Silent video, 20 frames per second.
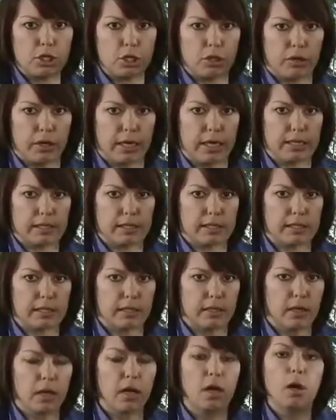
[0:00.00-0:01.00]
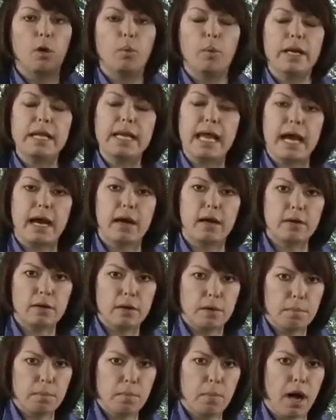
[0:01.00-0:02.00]
degrees. We now
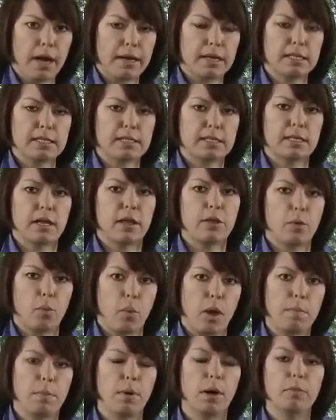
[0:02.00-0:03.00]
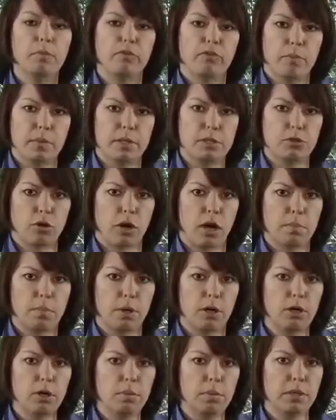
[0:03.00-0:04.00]
minus the wet bulb from the dry
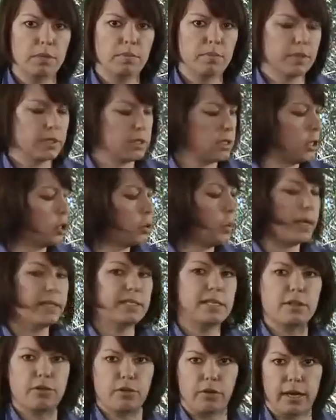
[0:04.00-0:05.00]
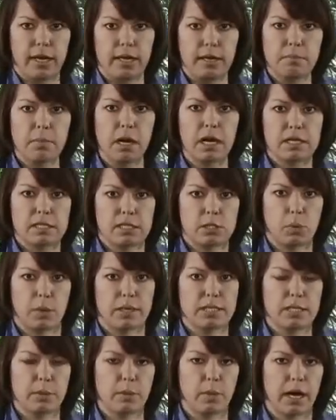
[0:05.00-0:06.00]
bulb. So twenty-three minus
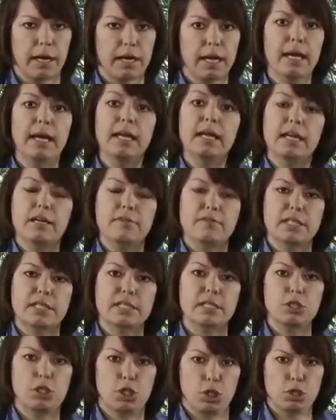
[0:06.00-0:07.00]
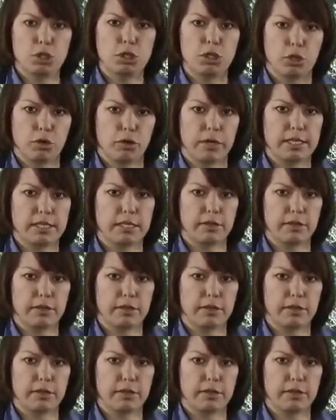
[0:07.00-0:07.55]
twenty-one gives us a two degree